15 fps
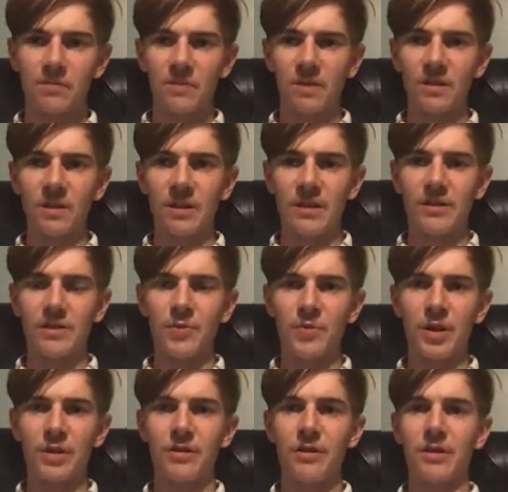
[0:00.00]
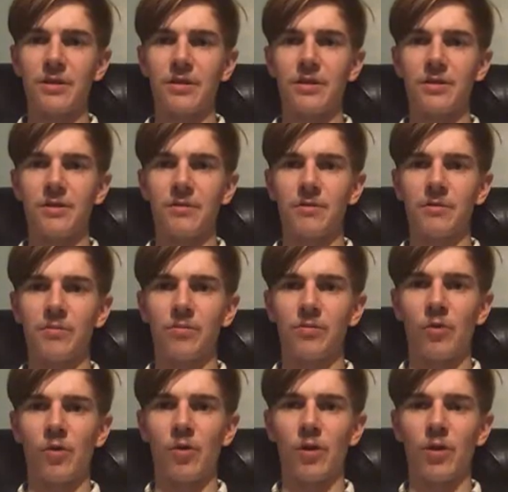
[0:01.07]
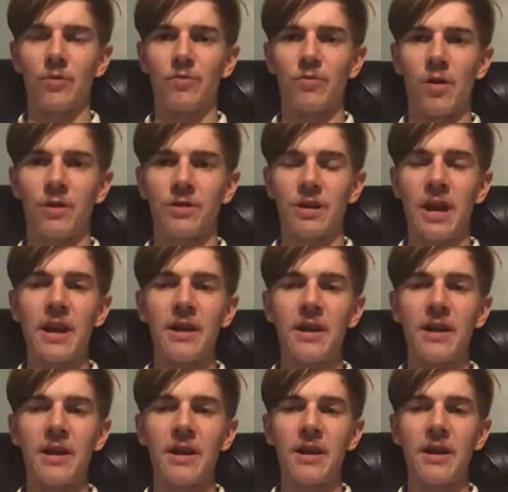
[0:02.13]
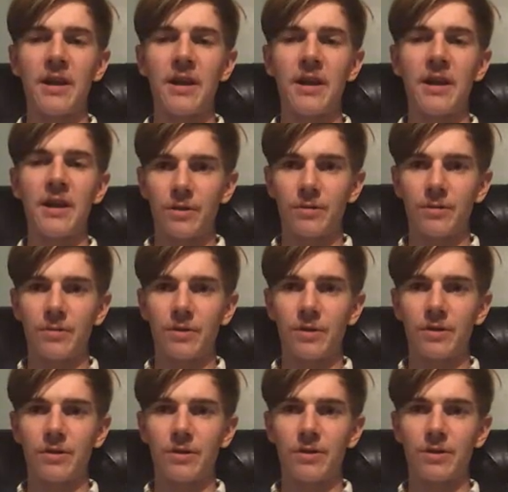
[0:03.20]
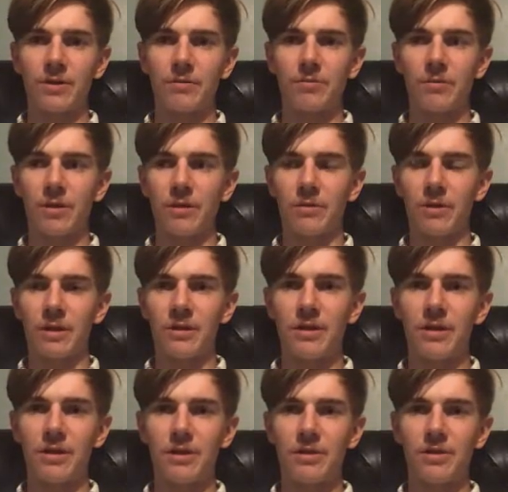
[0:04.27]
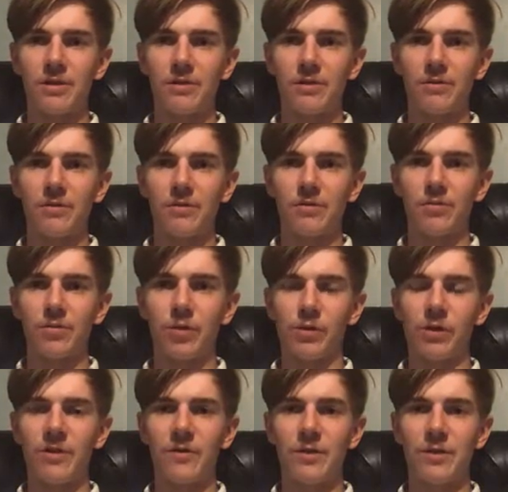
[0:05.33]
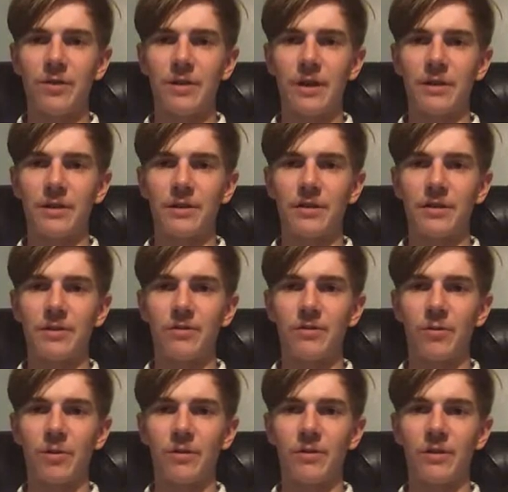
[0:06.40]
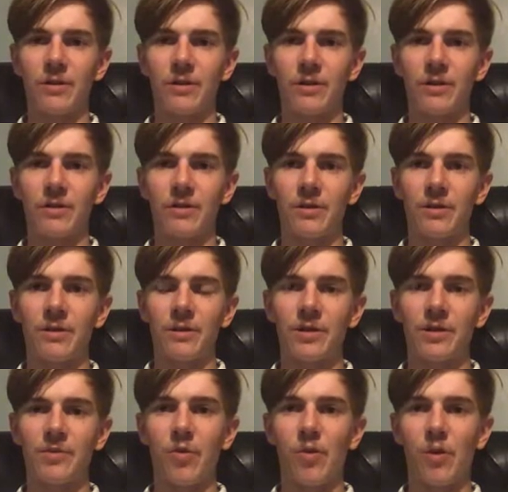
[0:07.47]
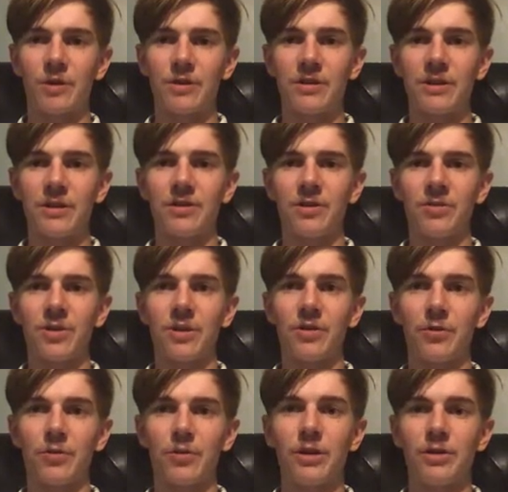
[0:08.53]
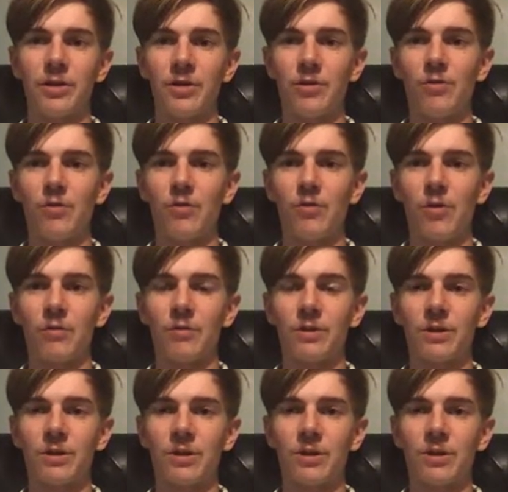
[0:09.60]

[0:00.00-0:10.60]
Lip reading: has made this more untenable, because they need Bolivia as one of the support systems in the region who won't